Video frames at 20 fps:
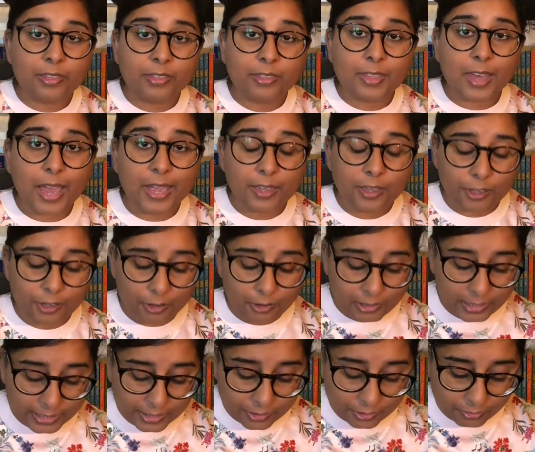"Thank you,
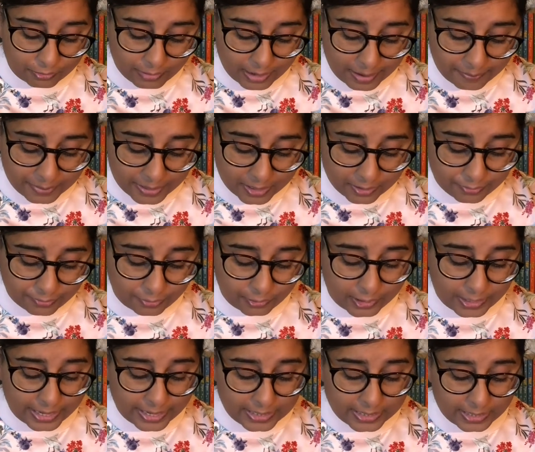Little Rabbit, for
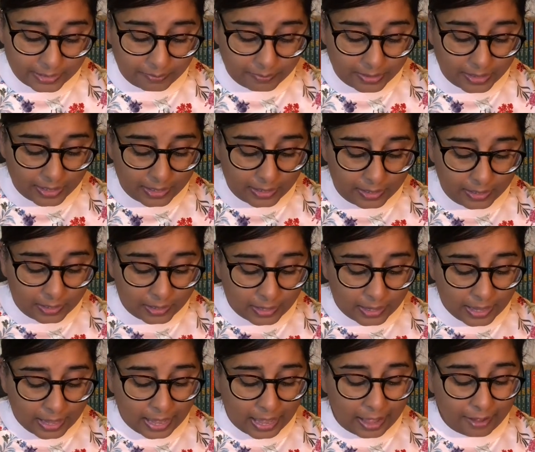letting me
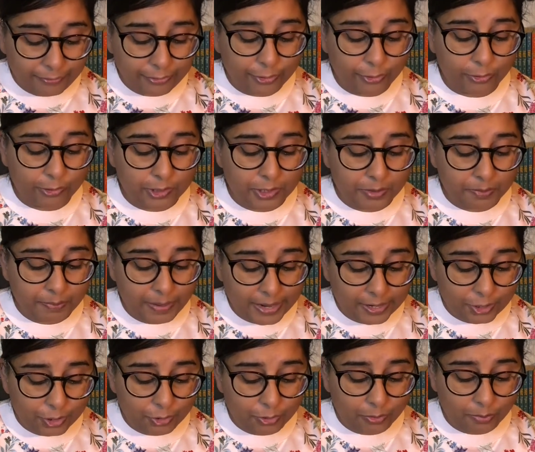have your
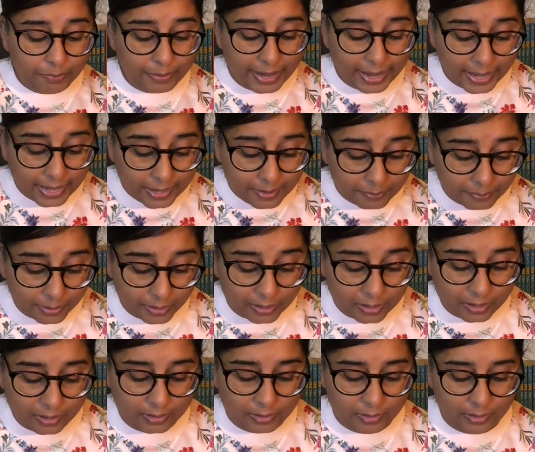special
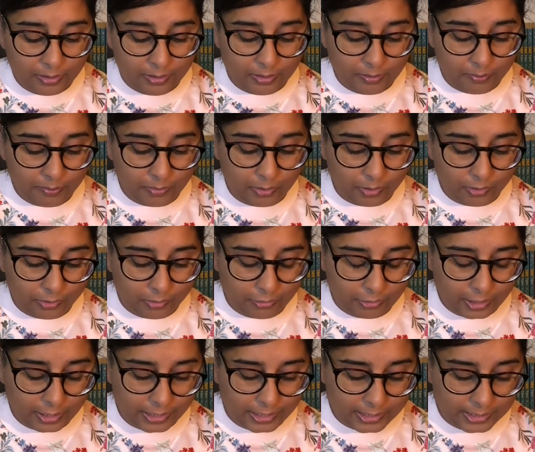paper," Mole
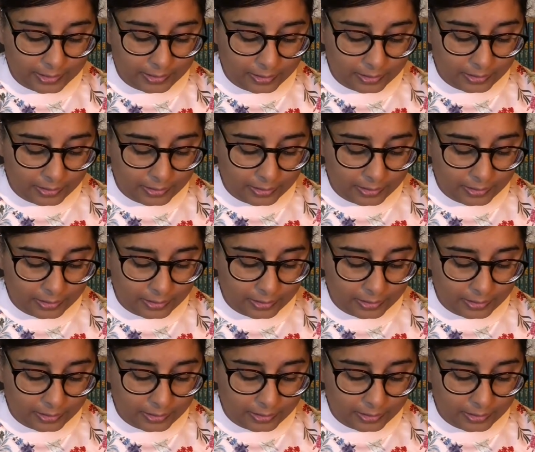cried.